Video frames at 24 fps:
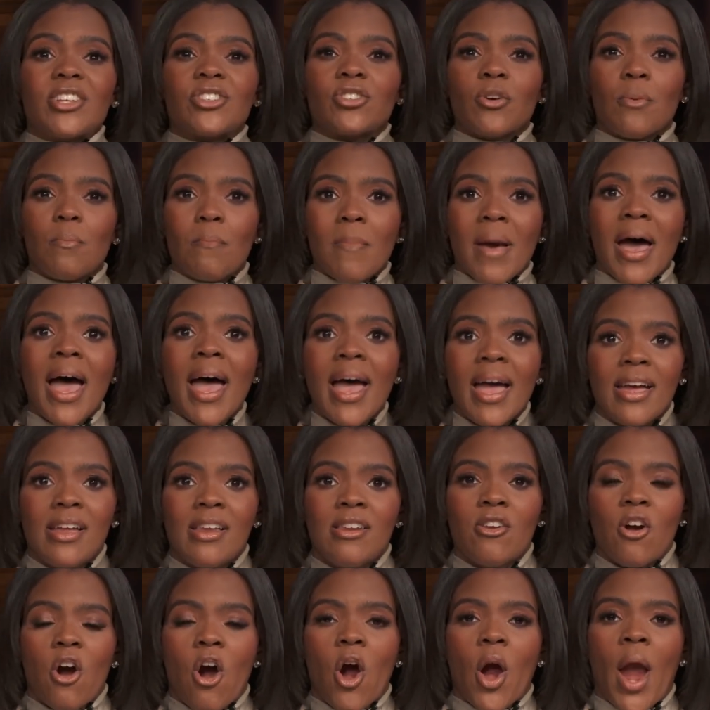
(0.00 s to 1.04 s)
So
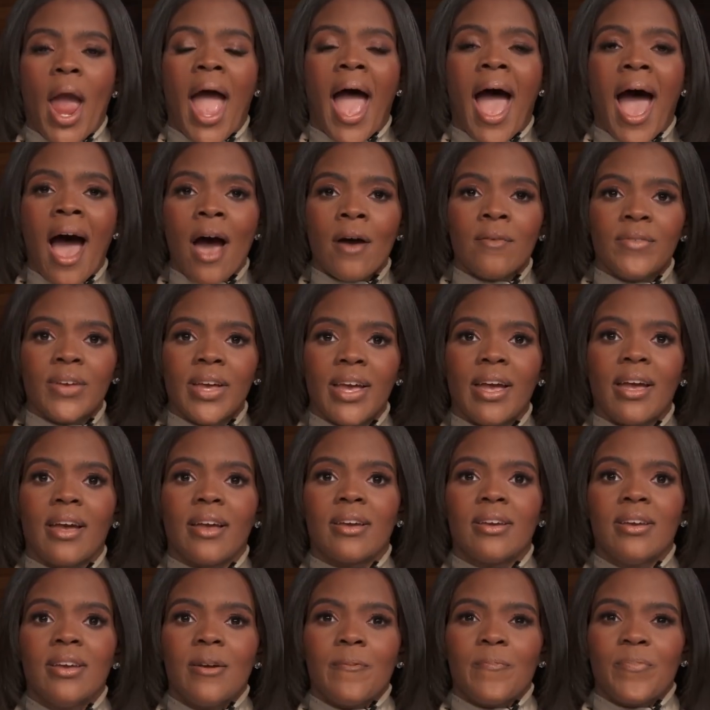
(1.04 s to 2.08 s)
men are
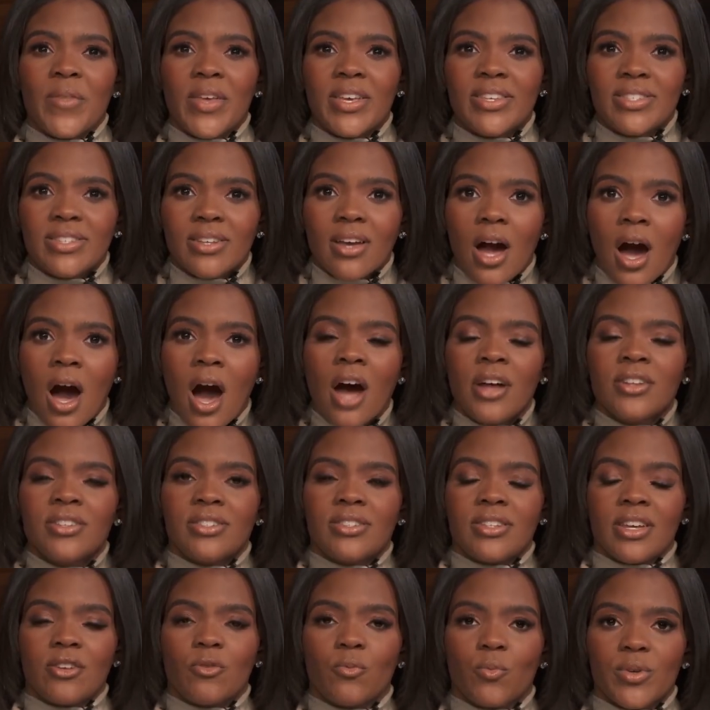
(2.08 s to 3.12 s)
having this
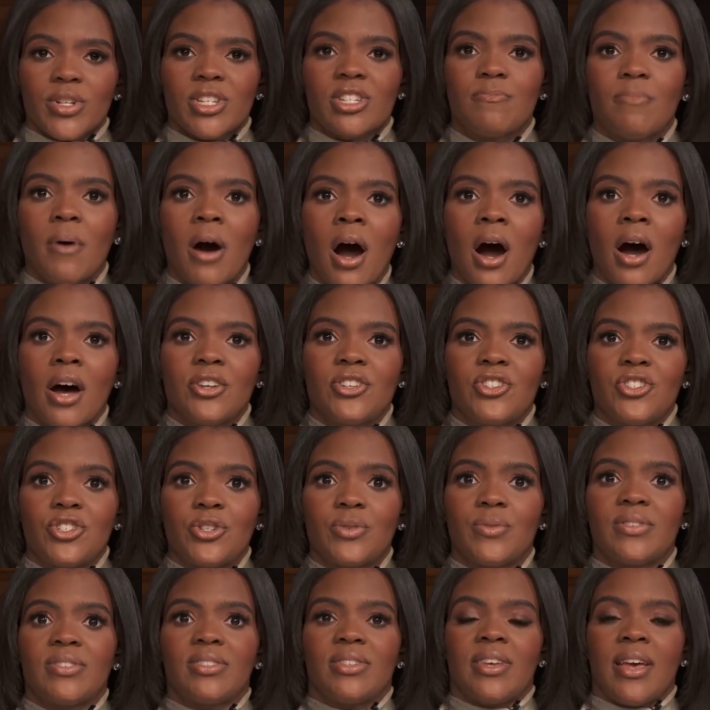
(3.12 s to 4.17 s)
constant response to
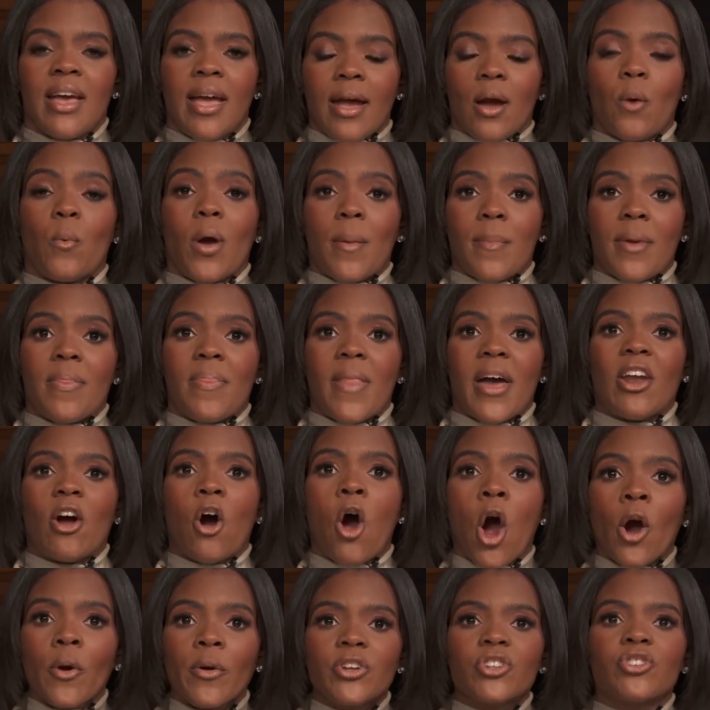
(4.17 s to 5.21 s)
seeing women that
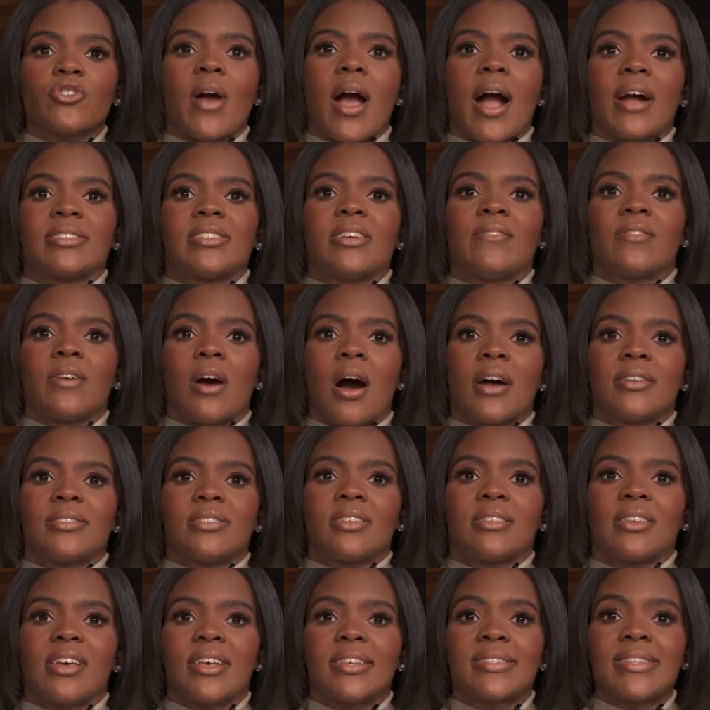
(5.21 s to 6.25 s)
are attractive,
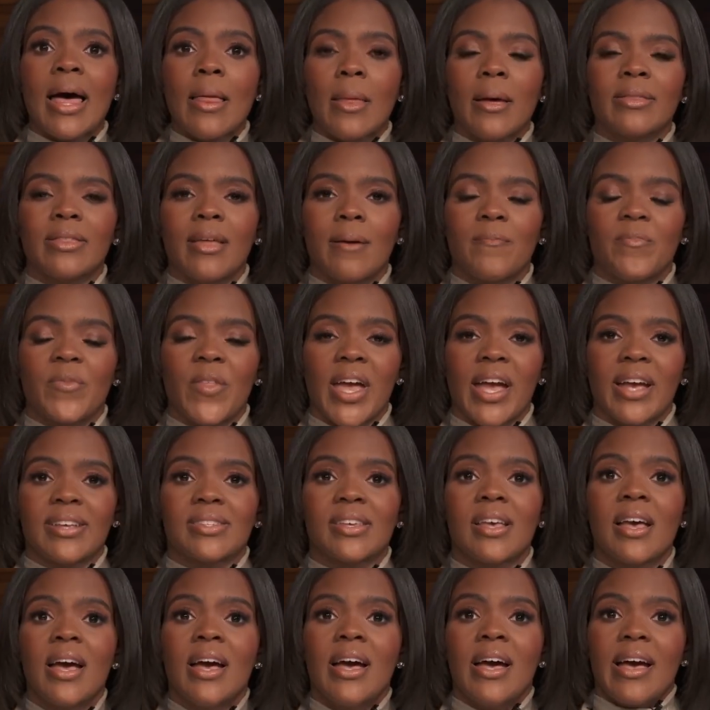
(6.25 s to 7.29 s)
constantly selling them things,
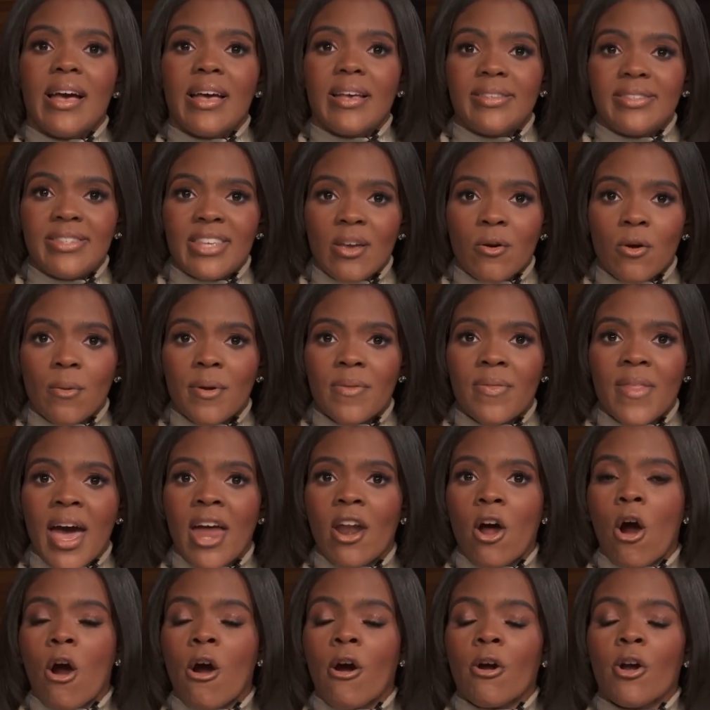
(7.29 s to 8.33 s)
seeing women
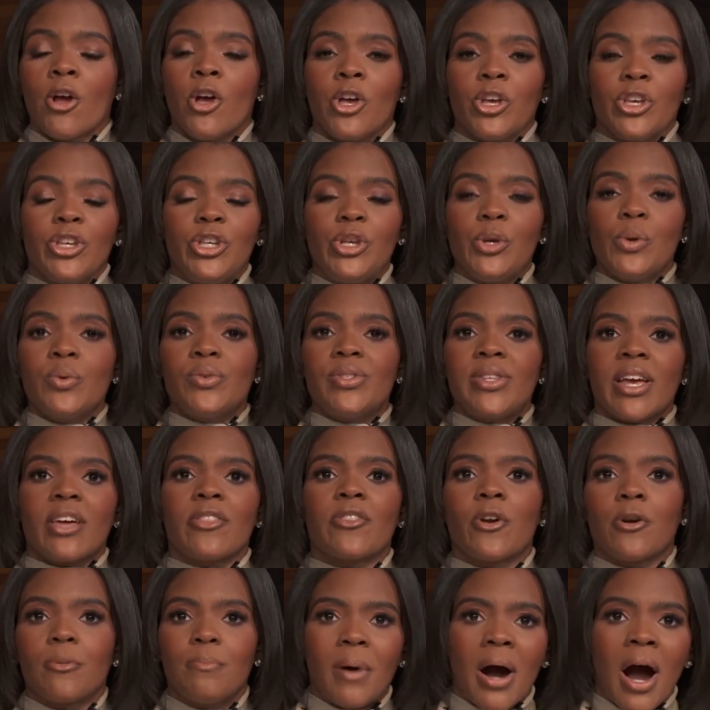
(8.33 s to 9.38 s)
that are using
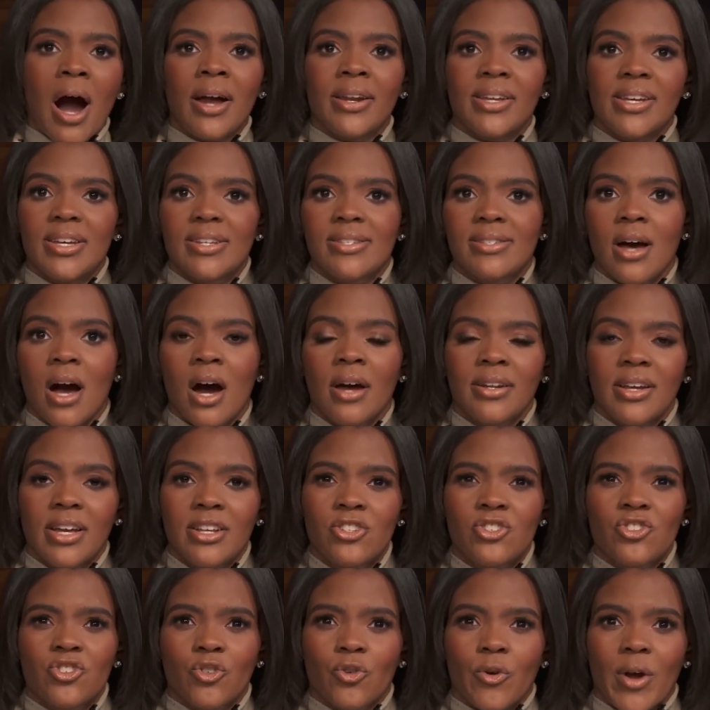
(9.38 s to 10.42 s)
their bodies on
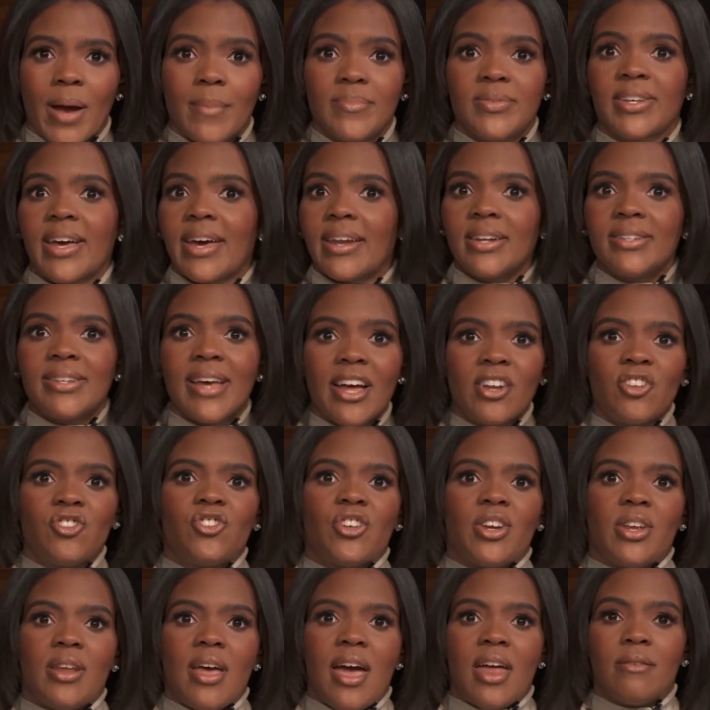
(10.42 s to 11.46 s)
Instagram to get
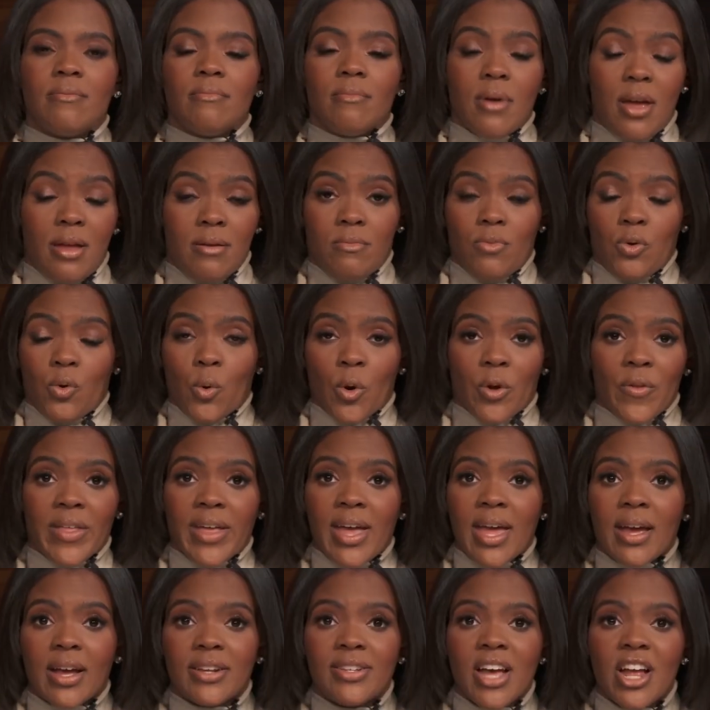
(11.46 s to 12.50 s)
attention. And who are they
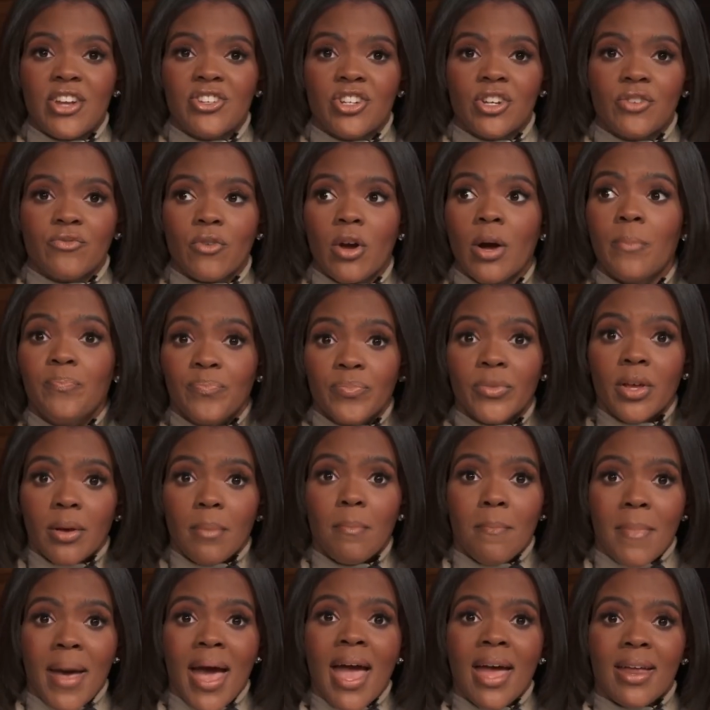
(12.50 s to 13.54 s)
getting attention from?
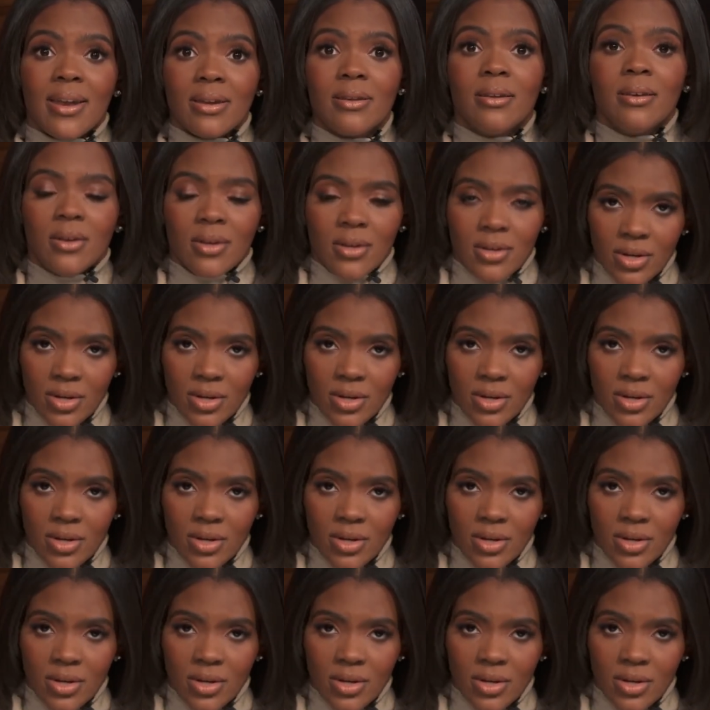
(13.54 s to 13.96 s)
Men.